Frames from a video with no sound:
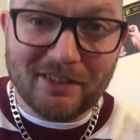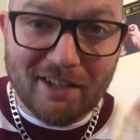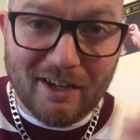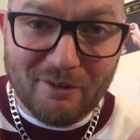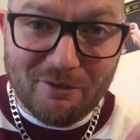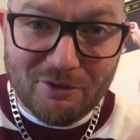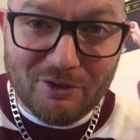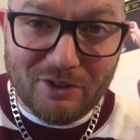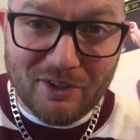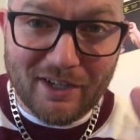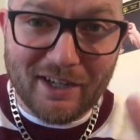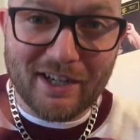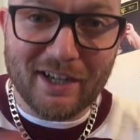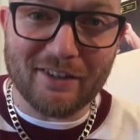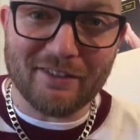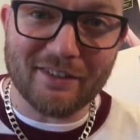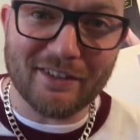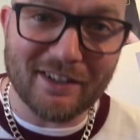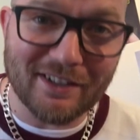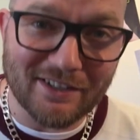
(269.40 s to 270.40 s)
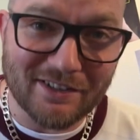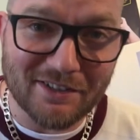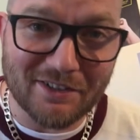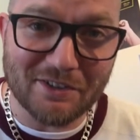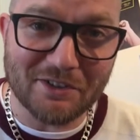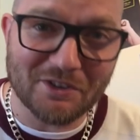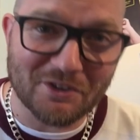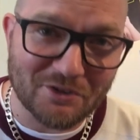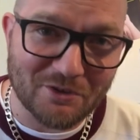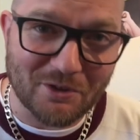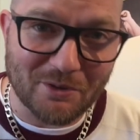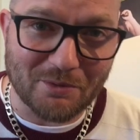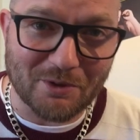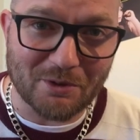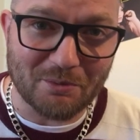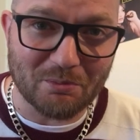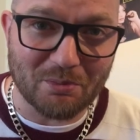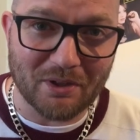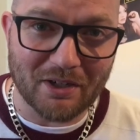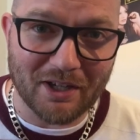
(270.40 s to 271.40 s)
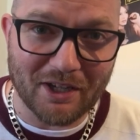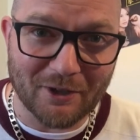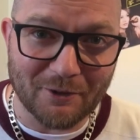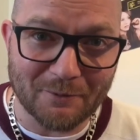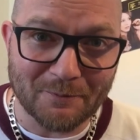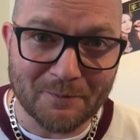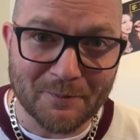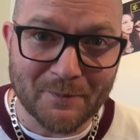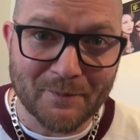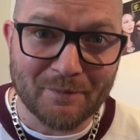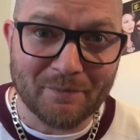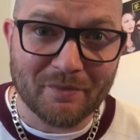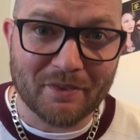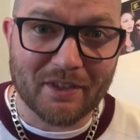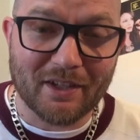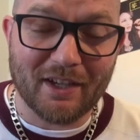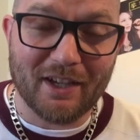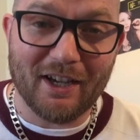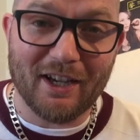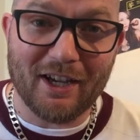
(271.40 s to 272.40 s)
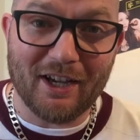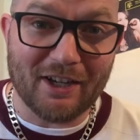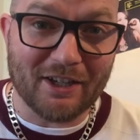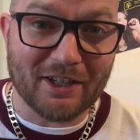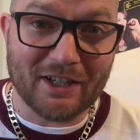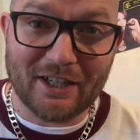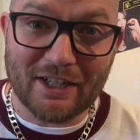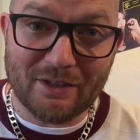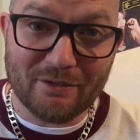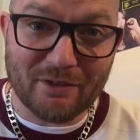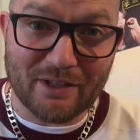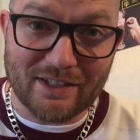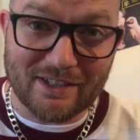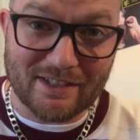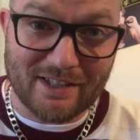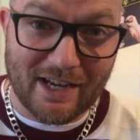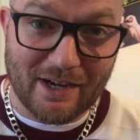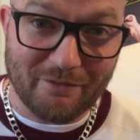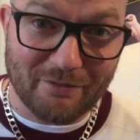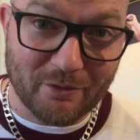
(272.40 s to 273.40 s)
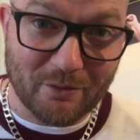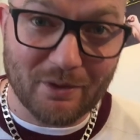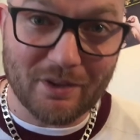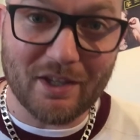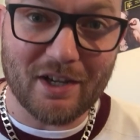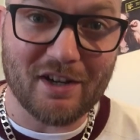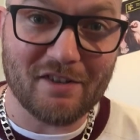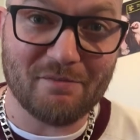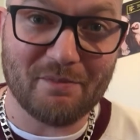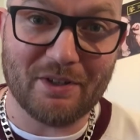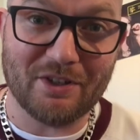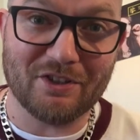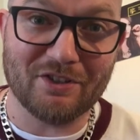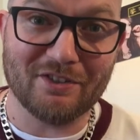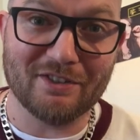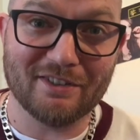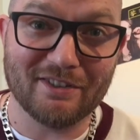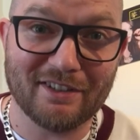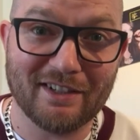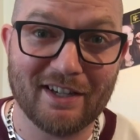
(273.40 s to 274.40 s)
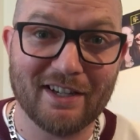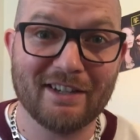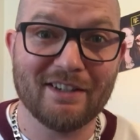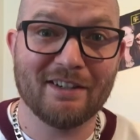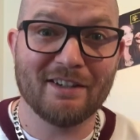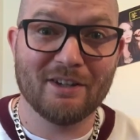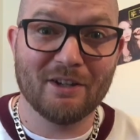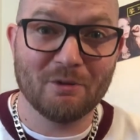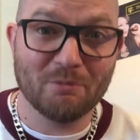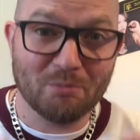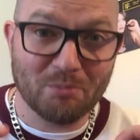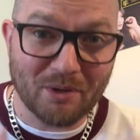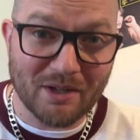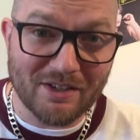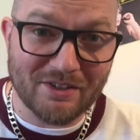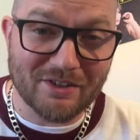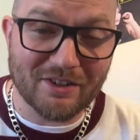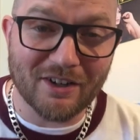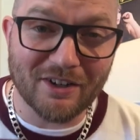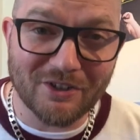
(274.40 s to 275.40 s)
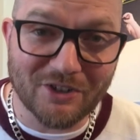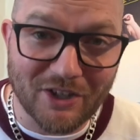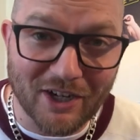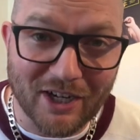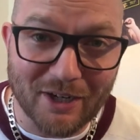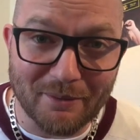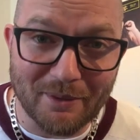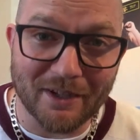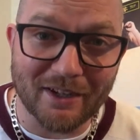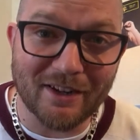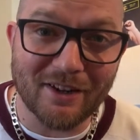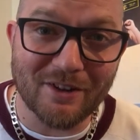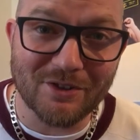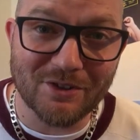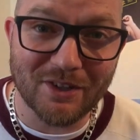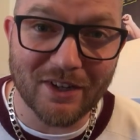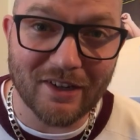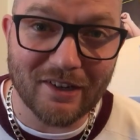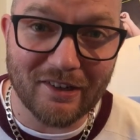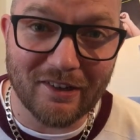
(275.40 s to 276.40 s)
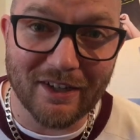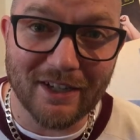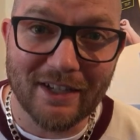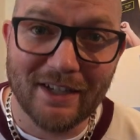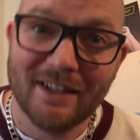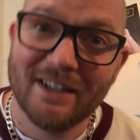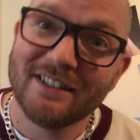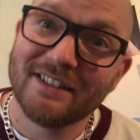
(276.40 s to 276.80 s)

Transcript: Go and check out the links in the description below. I'm going to leave links to everyone that I've mentioned today. Please go and check them out. Go say hi.